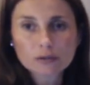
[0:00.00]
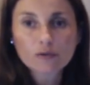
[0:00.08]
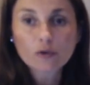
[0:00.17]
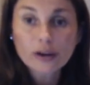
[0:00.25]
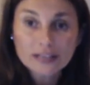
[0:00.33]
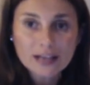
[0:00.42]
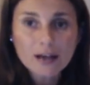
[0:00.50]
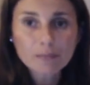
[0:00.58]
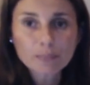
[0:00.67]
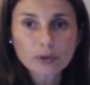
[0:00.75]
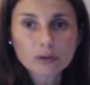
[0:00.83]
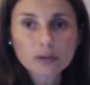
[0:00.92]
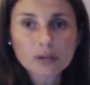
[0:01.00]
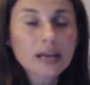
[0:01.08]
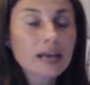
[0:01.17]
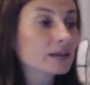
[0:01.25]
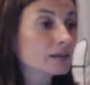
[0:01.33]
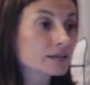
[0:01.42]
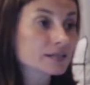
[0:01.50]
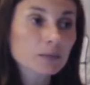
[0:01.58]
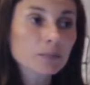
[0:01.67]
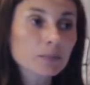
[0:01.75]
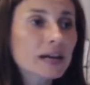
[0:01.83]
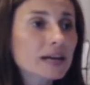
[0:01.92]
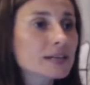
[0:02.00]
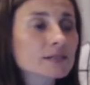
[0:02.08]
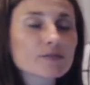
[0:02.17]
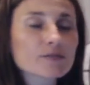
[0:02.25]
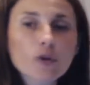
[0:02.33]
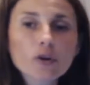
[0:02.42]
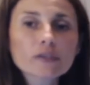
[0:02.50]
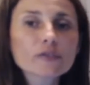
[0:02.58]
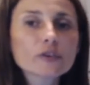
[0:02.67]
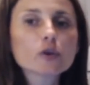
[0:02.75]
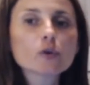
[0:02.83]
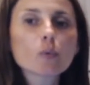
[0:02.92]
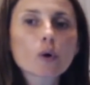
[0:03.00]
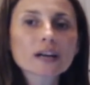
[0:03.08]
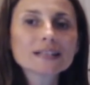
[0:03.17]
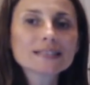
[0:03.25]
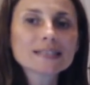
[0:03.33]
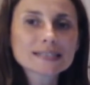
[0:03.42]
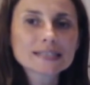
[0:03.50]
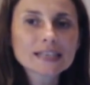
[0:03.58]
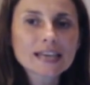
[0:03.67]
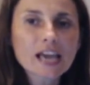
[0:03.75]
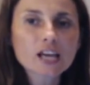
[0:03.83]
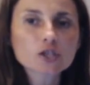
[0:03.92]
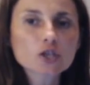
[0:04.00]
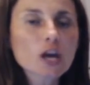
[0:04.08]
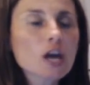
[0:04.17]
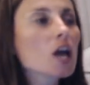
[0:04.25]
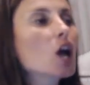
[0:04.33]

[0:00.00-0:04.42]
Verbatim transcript: for example, and if somebody is in front of you, you want to disengage.